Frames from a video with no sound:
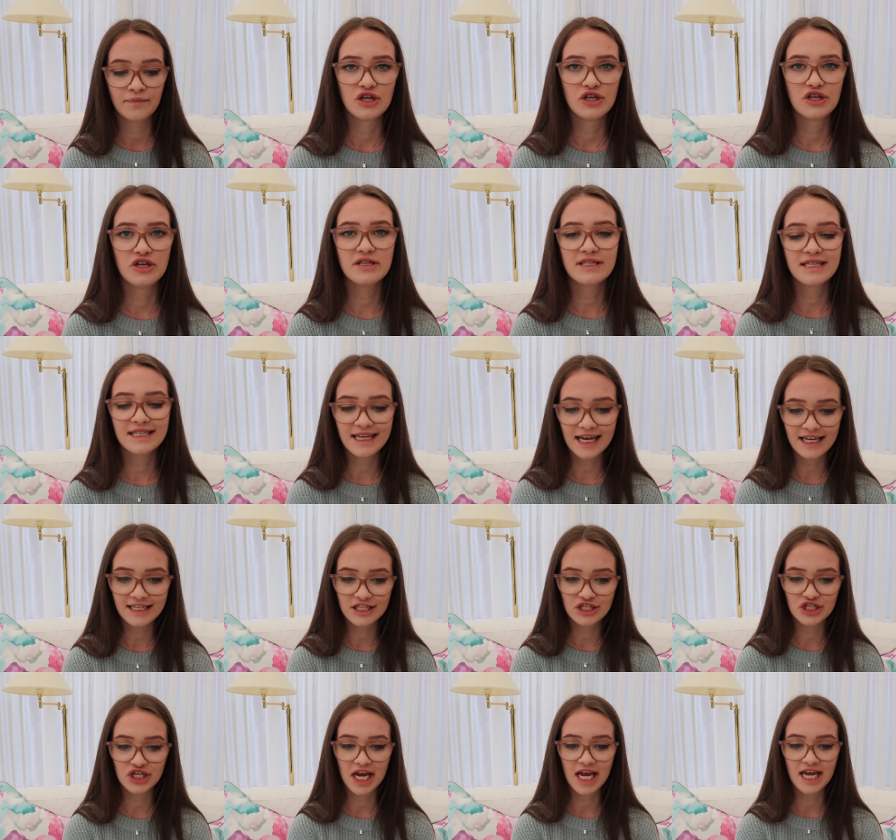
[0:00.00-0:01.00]

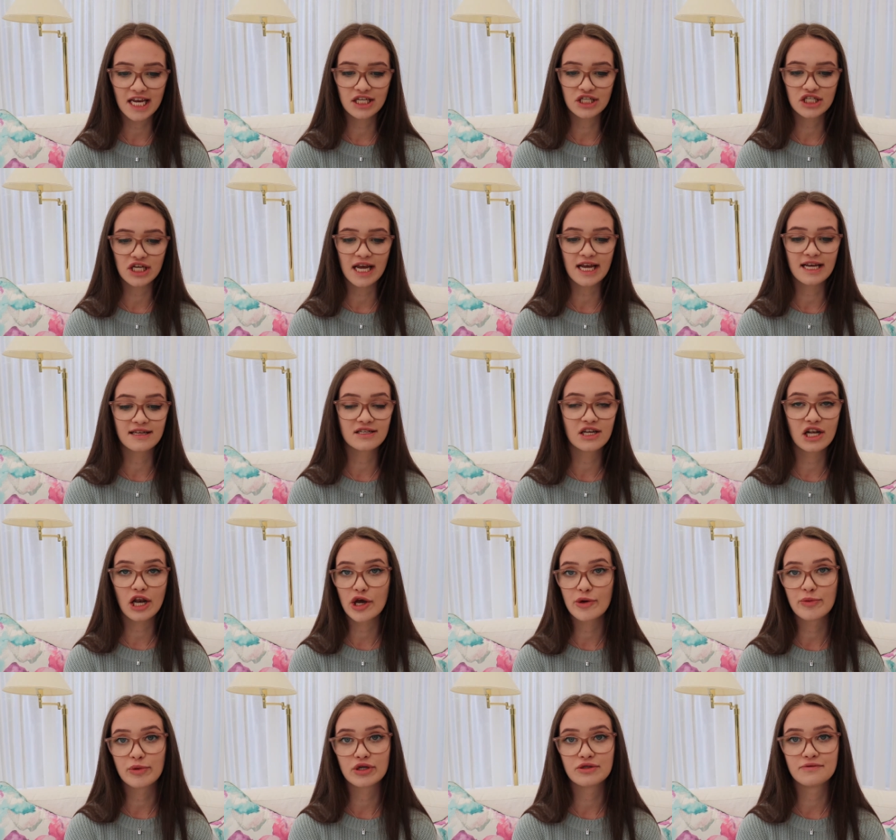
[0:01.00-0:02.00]
Eustatic change is
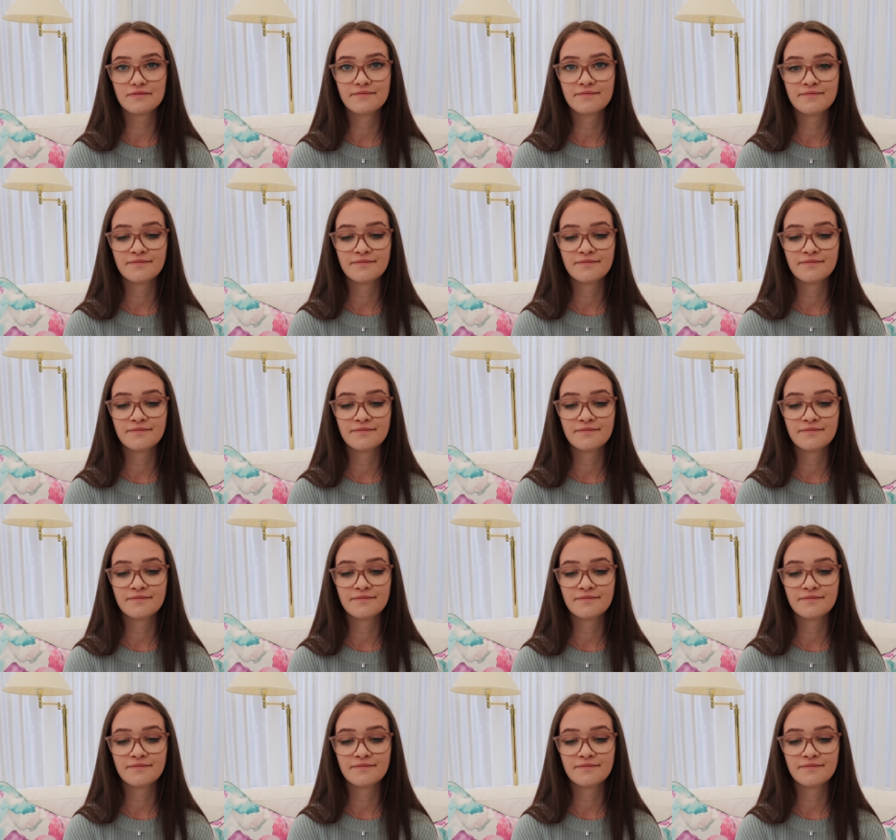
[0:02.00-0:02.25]
global.